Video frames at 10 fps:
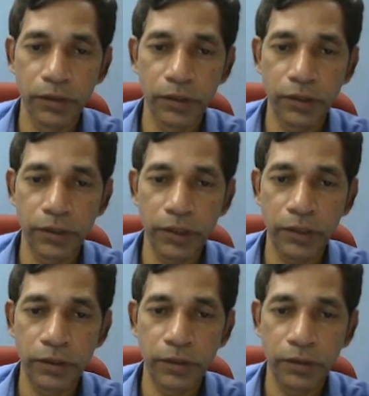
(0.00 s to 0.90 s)

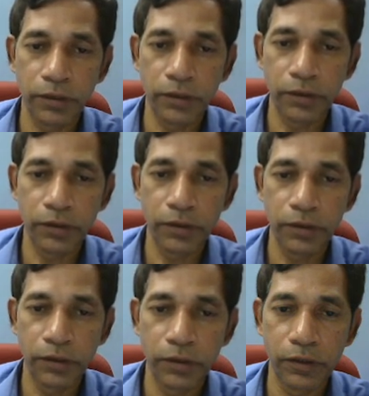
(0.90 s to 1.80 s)
state
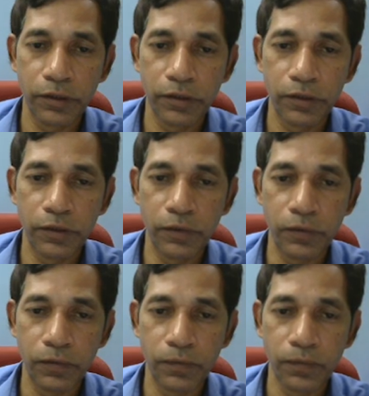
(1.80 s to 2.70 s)
2.
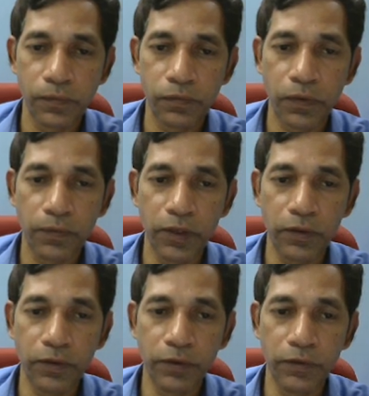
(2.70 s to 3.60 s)
We are
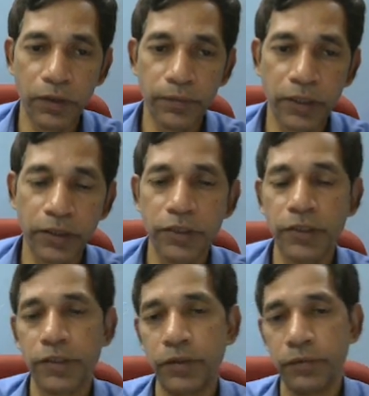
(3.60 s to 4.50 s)
going to eliminate the
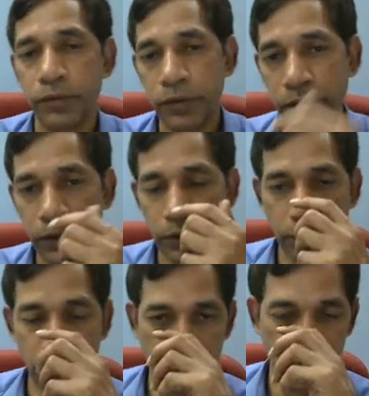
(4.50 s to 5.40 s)
state 2.
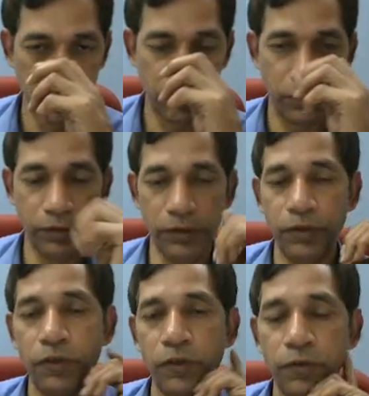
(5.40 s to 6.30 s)
So
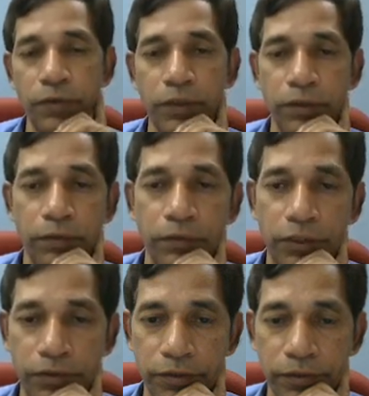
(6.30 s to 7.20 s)
how we can do
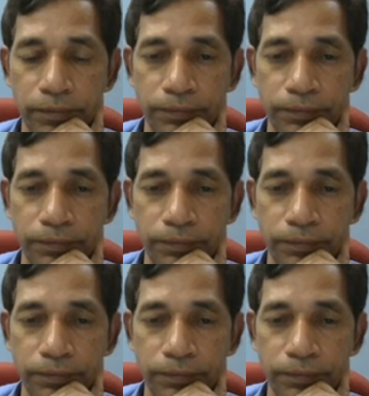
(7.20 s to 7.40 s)
this?